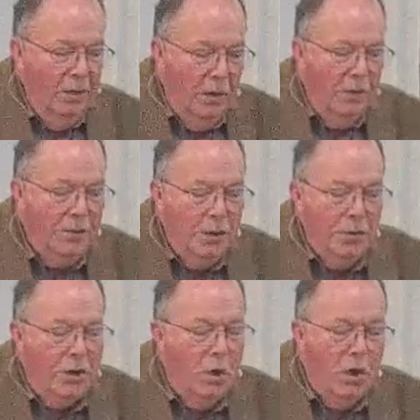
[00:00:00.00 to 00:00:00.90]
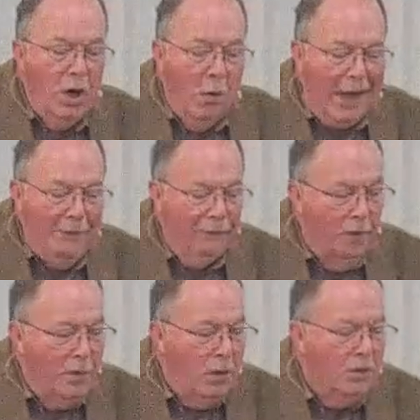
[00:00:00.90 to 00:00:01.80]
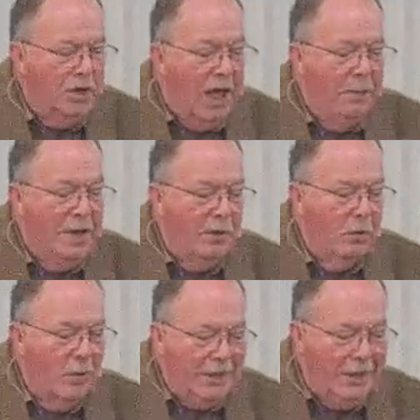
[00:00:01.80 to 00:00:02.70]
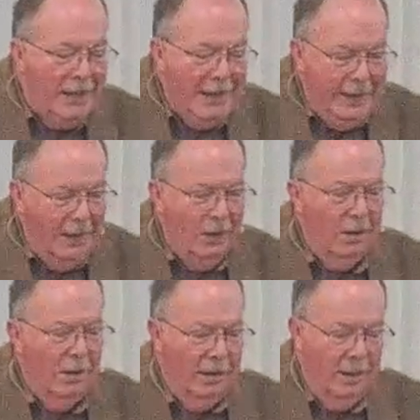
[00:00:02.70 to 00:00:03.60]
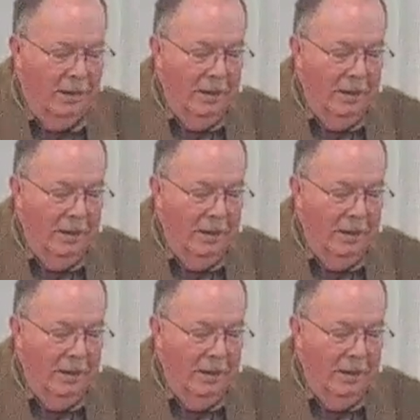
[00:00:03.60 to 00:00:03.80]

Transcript: Those who turn away from you shall be written in the earth,